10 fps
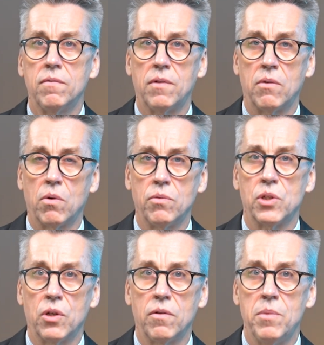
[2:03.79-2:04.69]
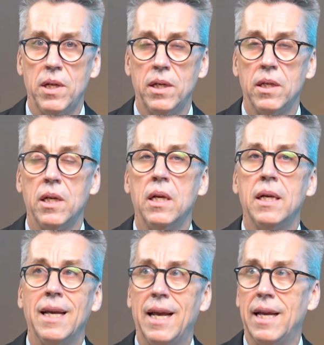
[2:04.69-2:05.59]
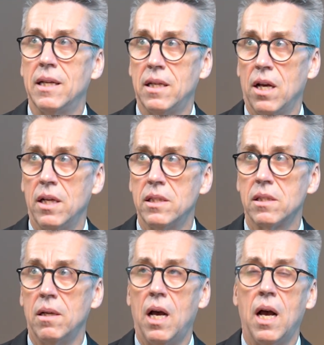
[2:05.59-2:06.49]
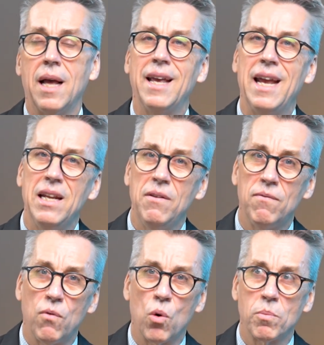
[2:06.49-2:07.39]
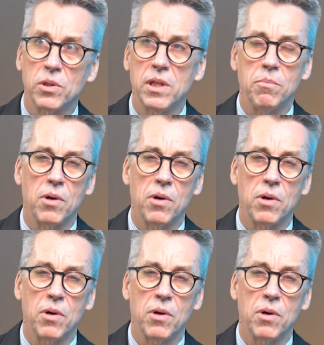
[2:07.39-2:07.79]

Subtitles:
Federal Reserve meeting and cuts, 84%